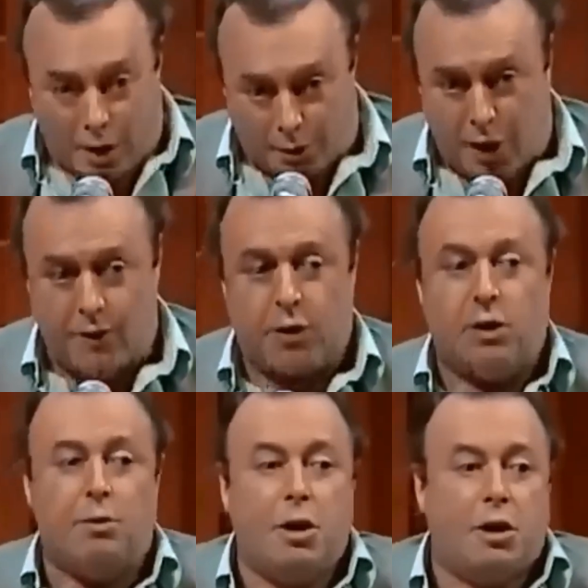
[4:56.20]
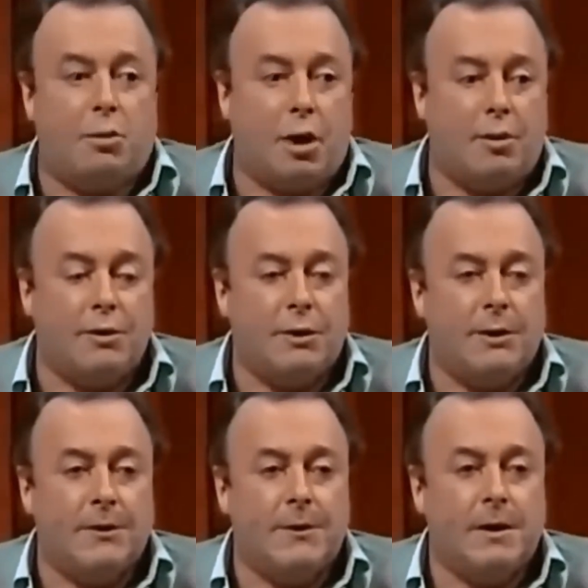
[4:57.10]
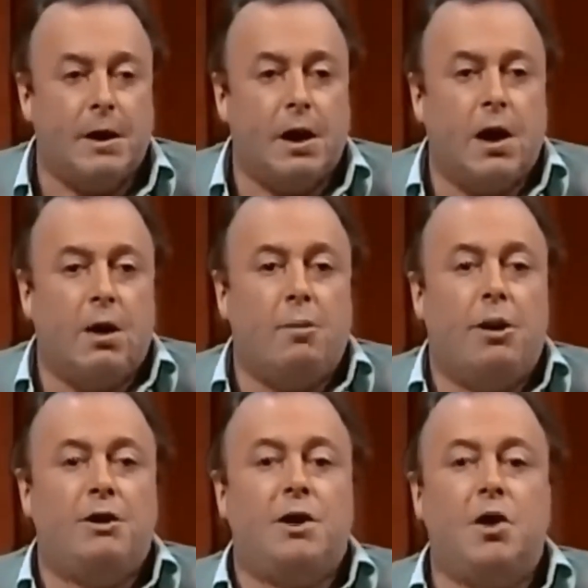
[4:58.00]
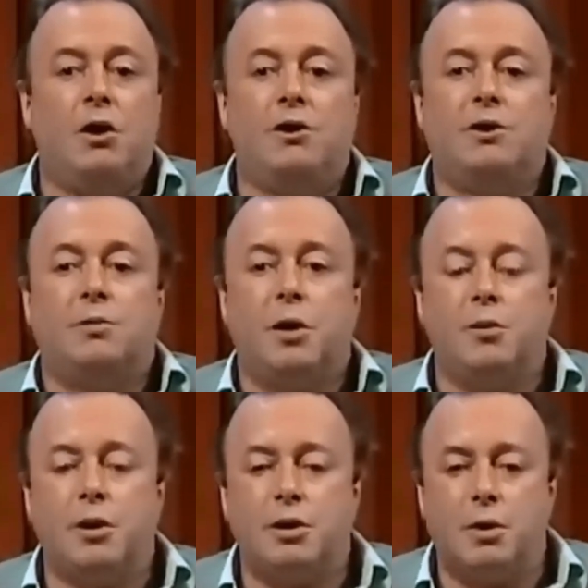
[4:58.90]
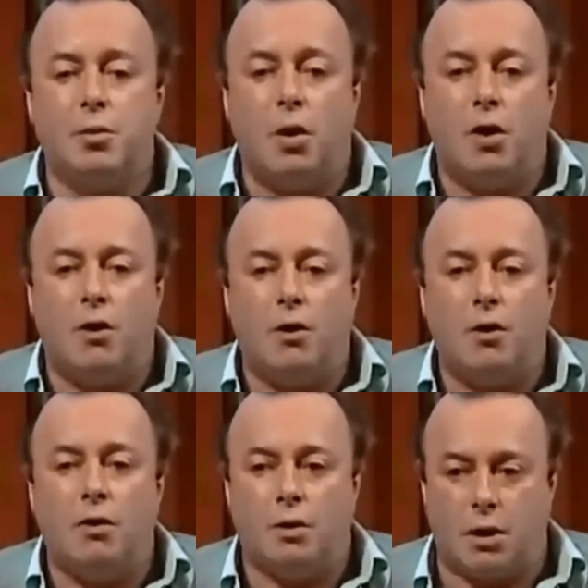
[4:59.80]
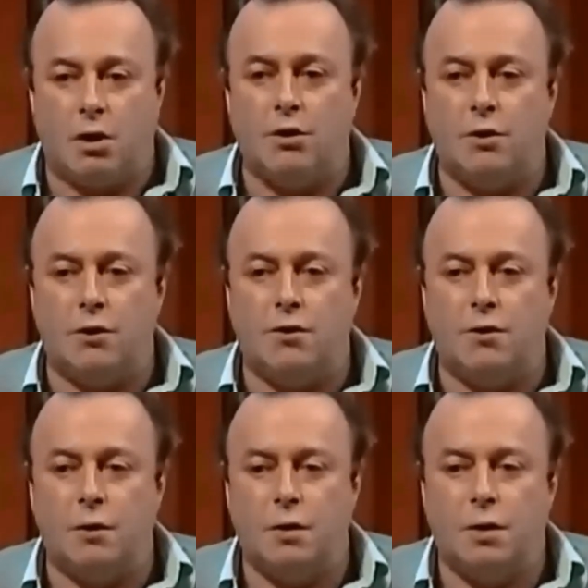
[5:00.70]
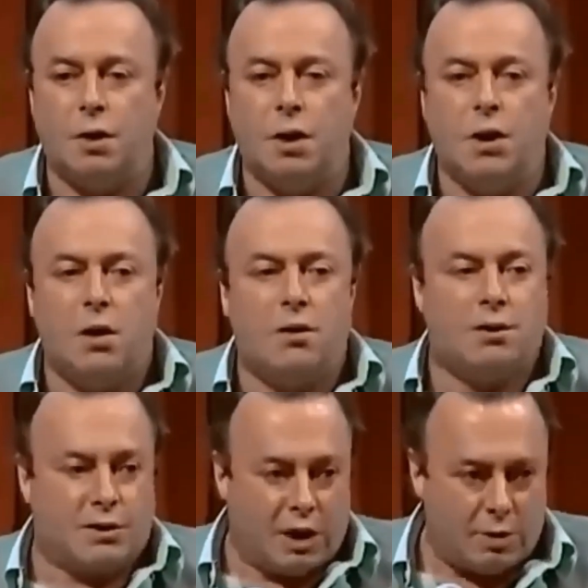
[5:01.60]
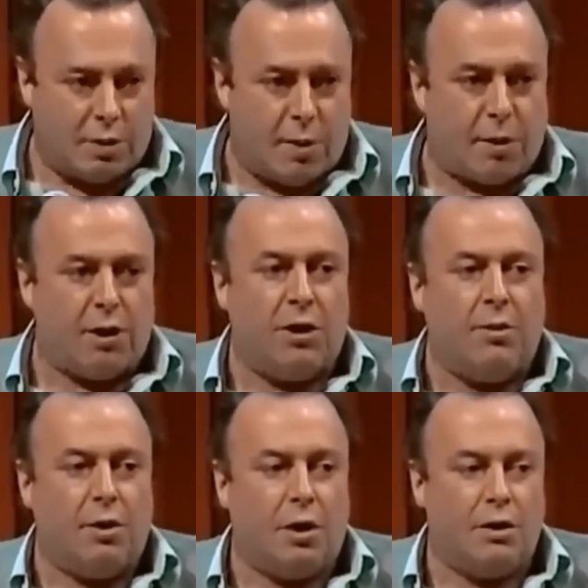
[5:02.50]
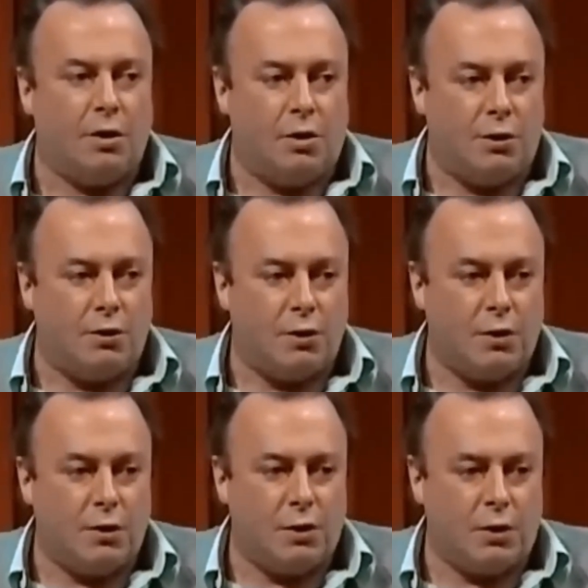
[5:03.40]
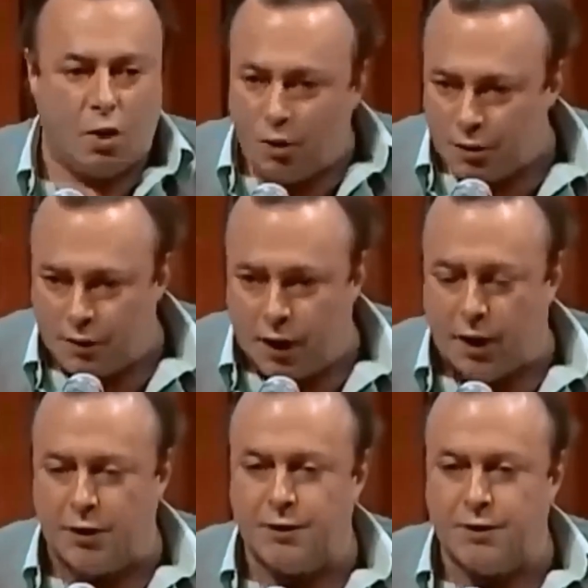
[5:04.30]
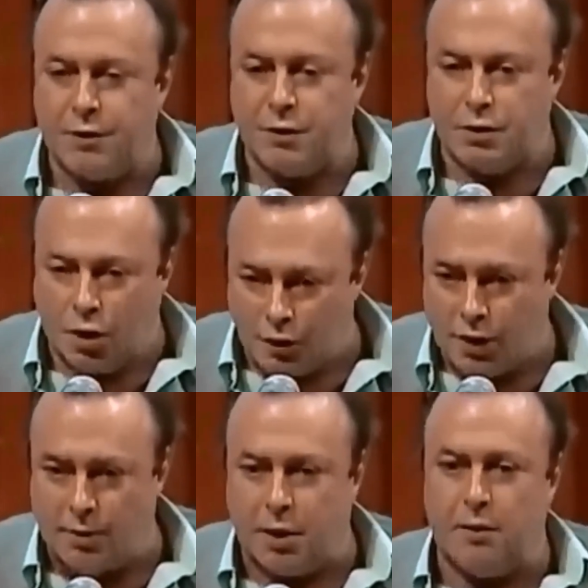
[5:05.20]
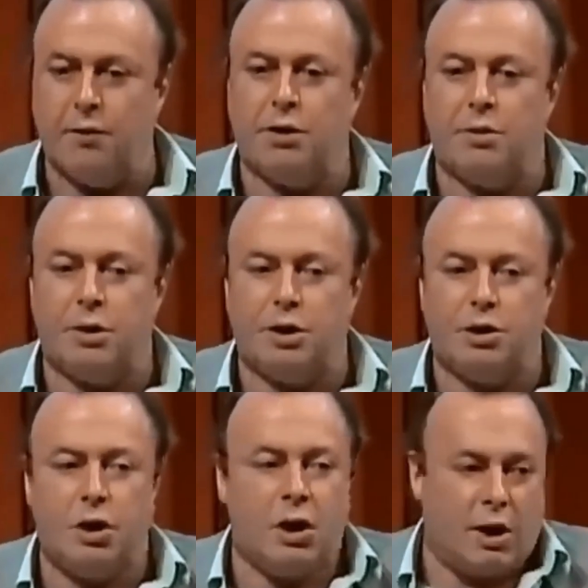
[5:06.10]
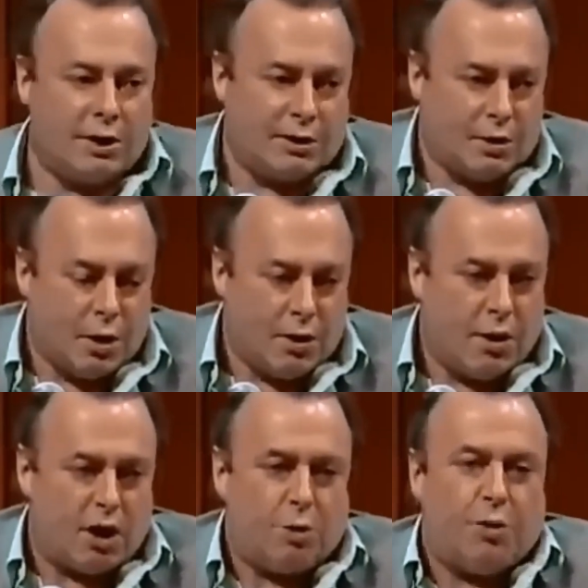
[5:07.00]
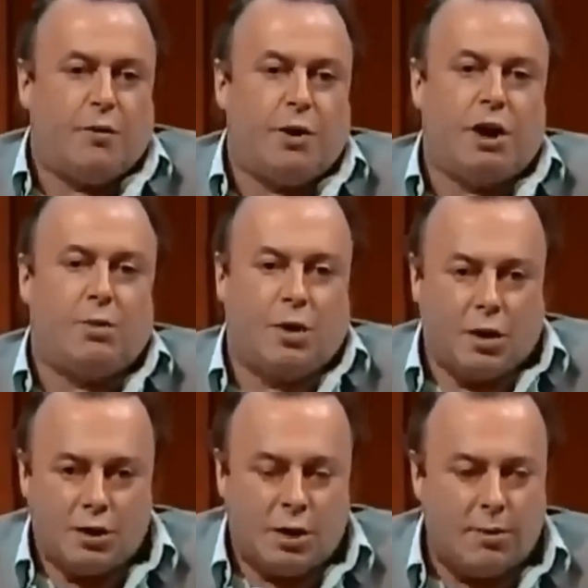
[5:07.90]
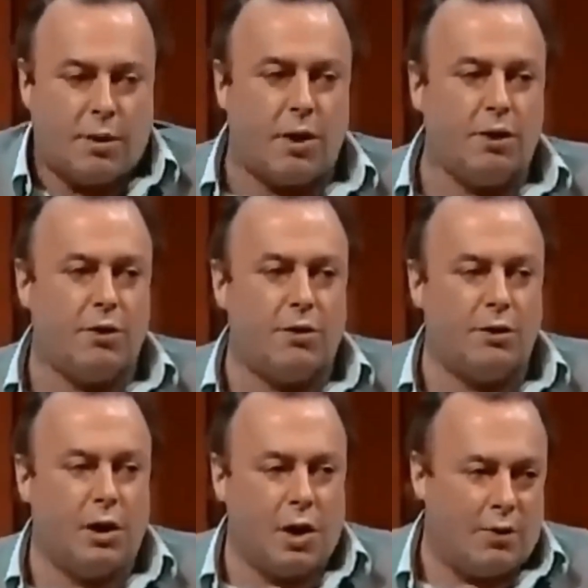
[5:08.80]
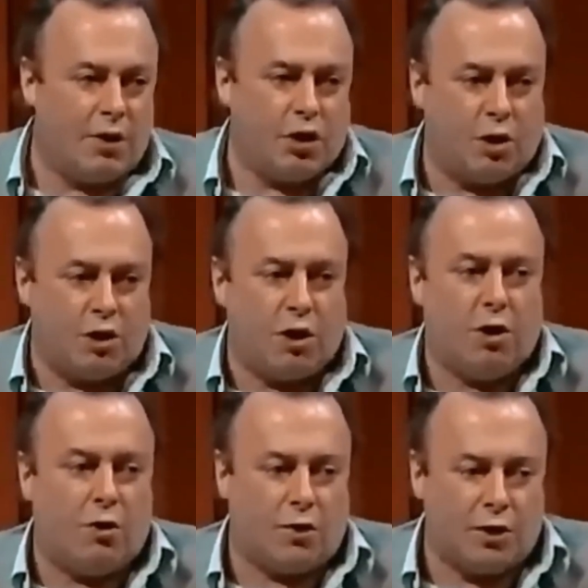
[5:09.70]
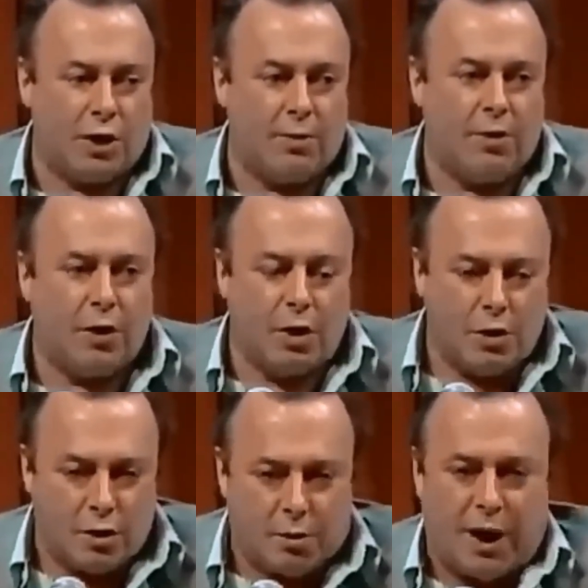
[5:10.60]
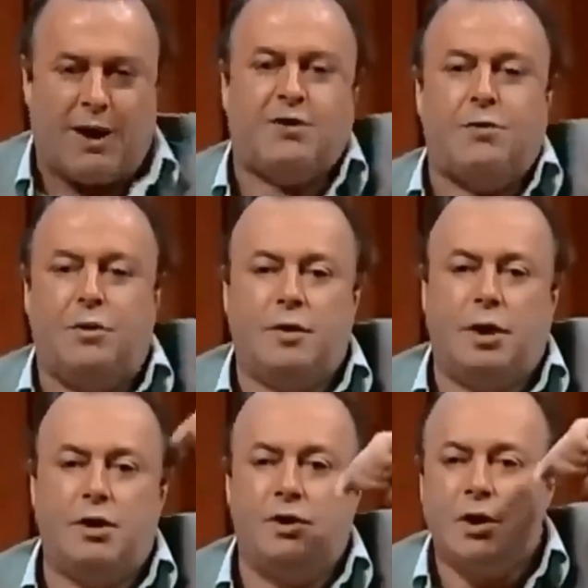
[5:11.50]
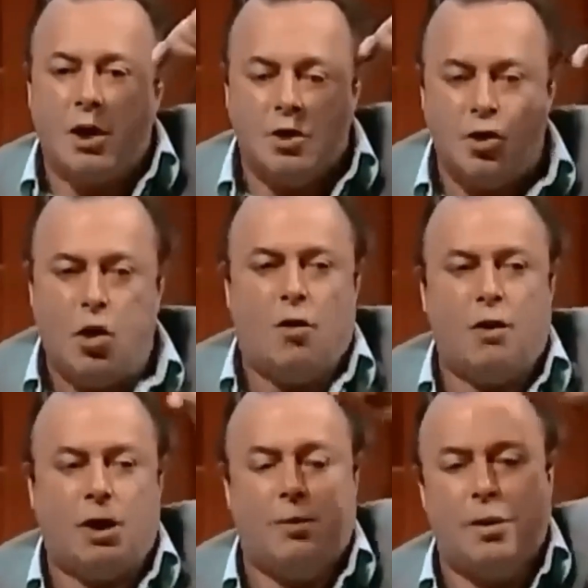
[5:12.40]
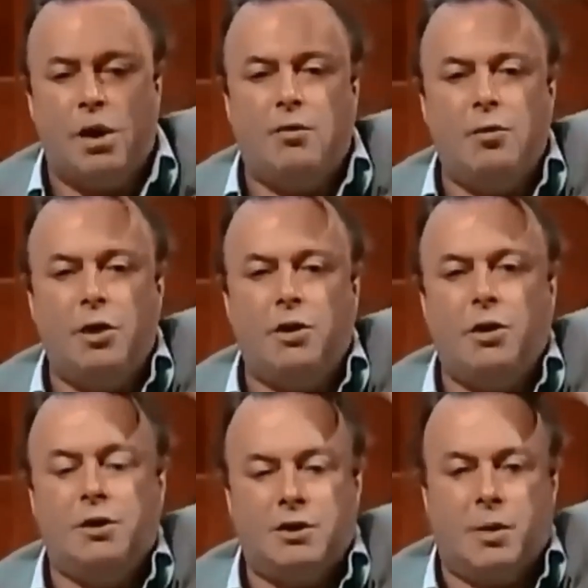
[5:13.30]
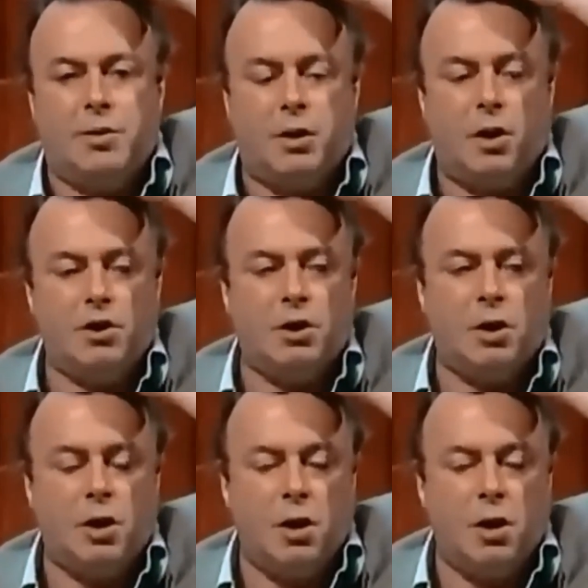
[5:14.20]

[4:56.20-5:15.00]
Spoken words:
They're braver than the American papers. But His Holiness the Pope condemned what? The cartoons. The State Department condemned the cartoons, not the violence, not the campaign of intimidation. The Archbishop of Canterbury condemned the cartoons. Every church I know of condemned the blasphemy of the cartoons, not the campaign of murder and sabotage